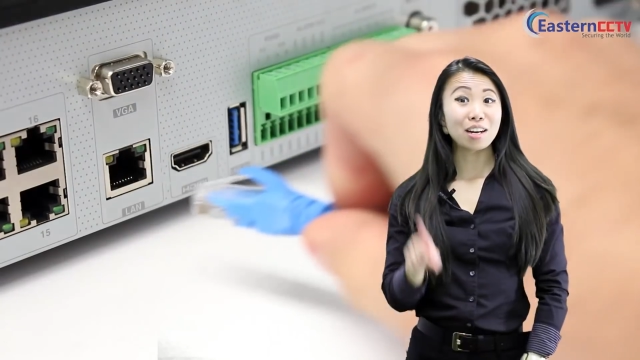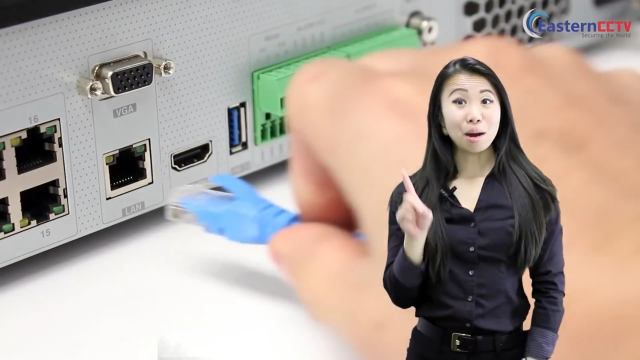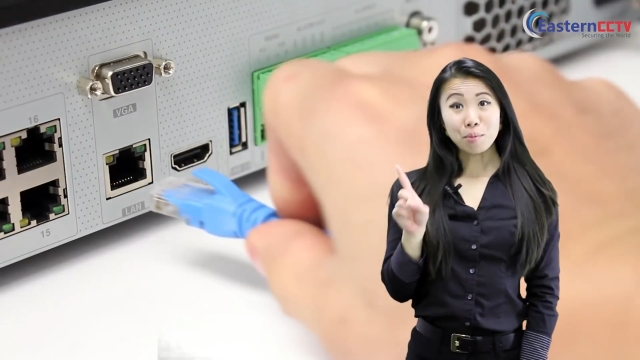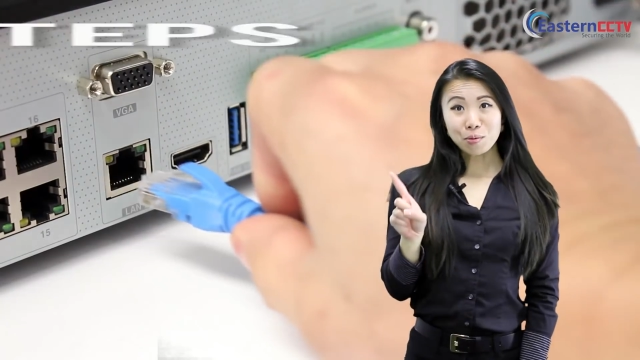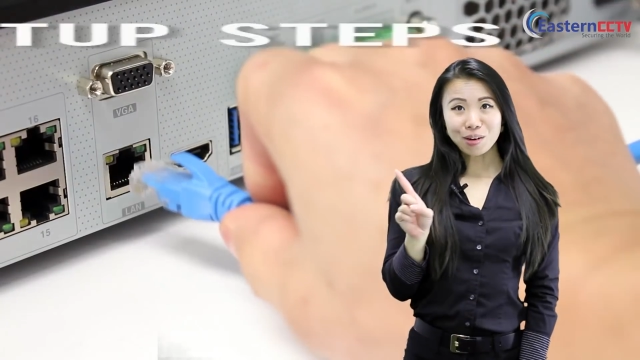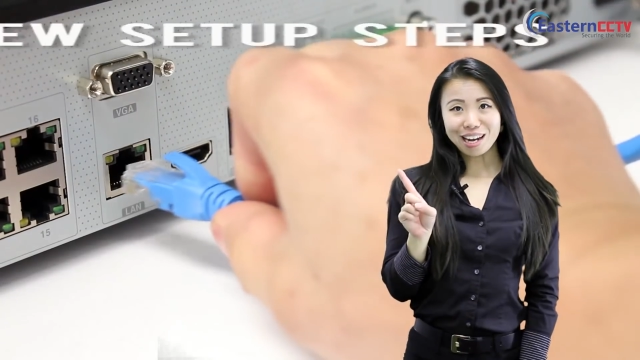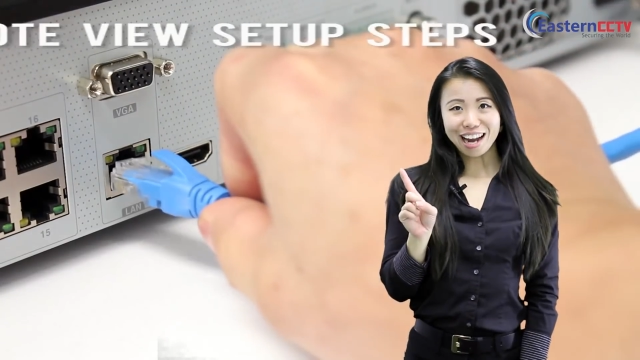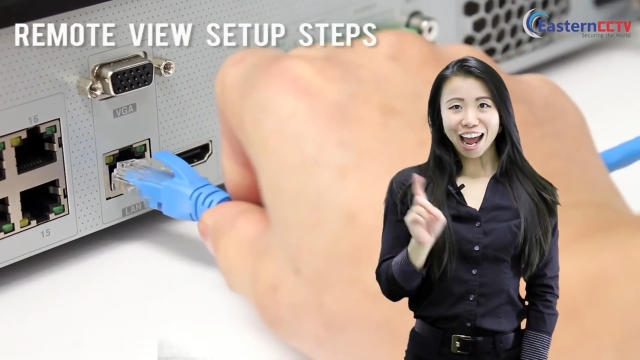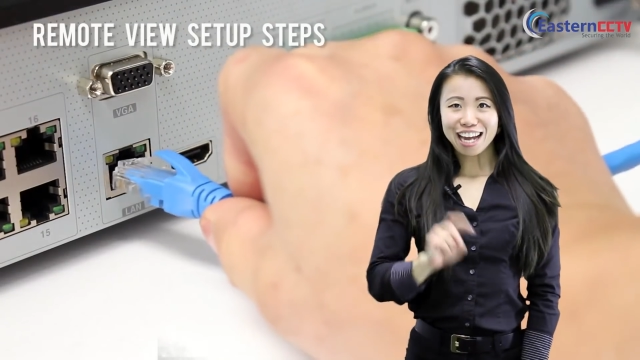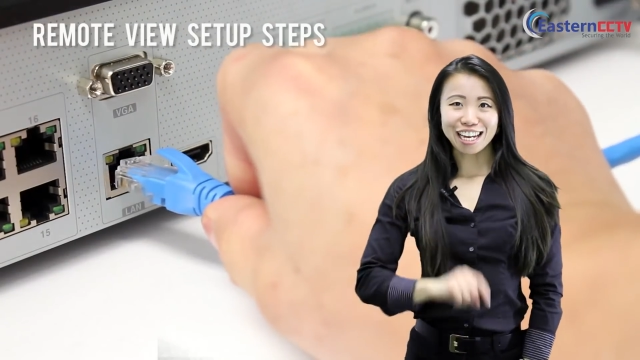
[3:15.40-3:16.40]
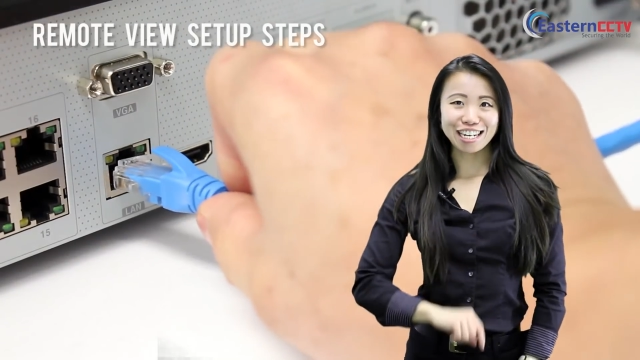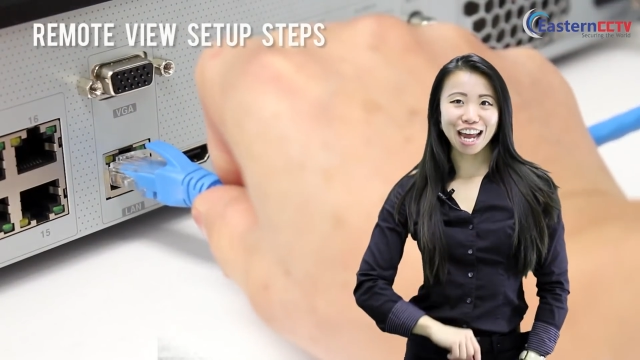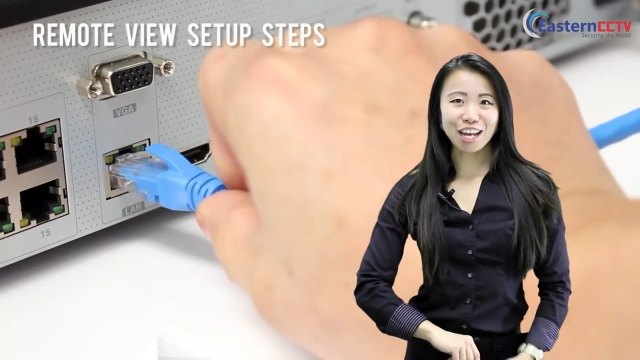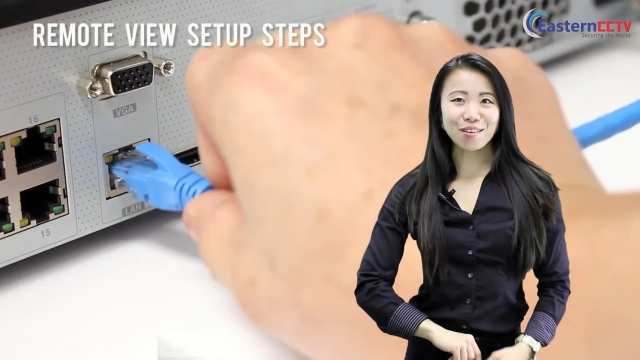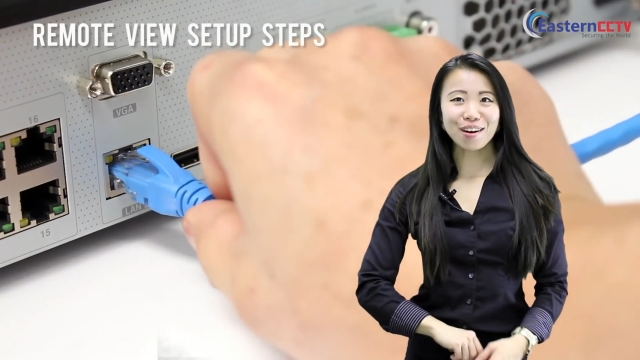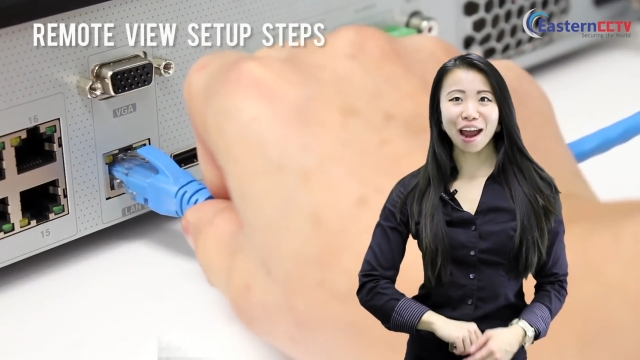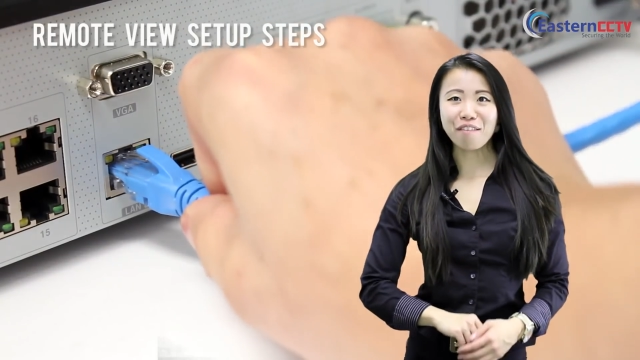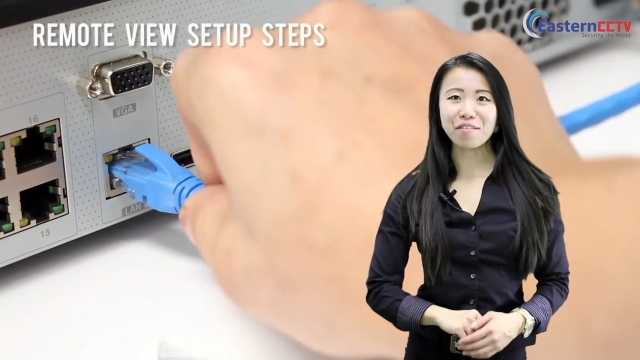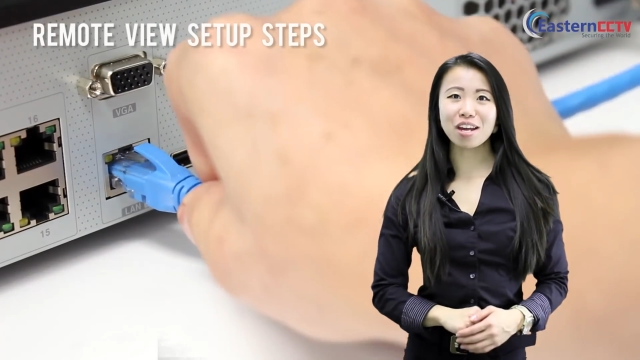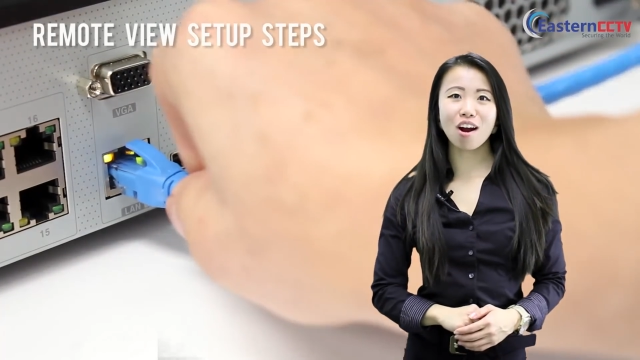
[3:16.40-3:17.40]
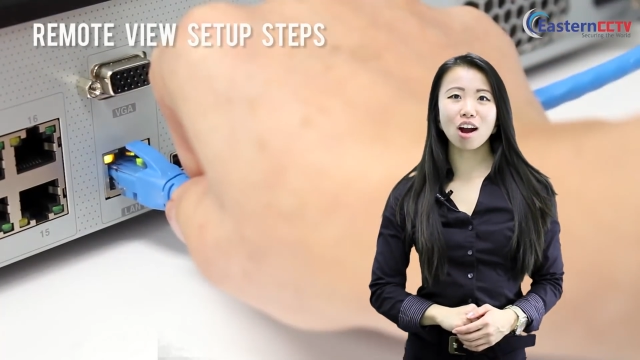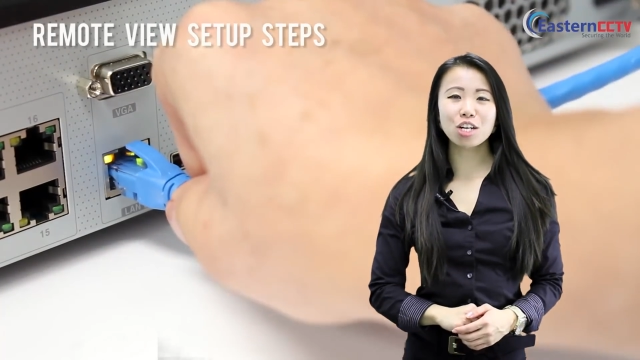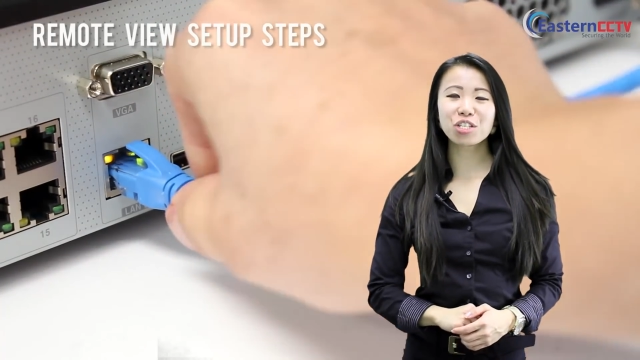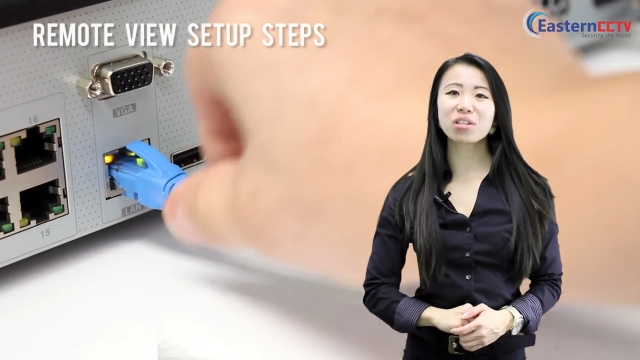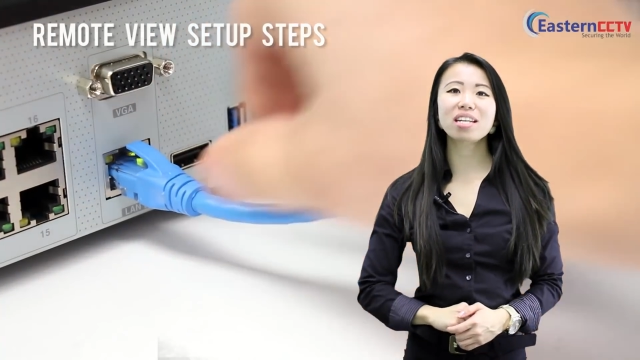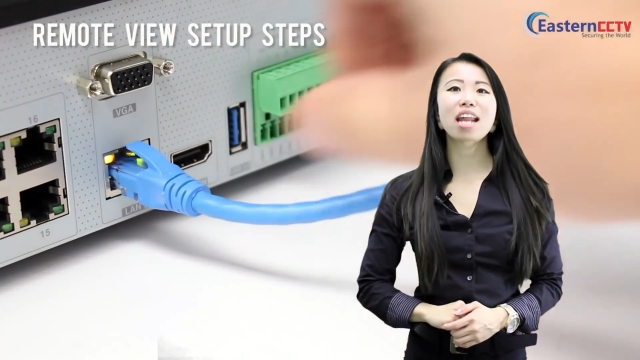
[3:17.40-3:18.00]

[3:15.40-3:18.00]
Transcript: Number 1, connect your NVR to the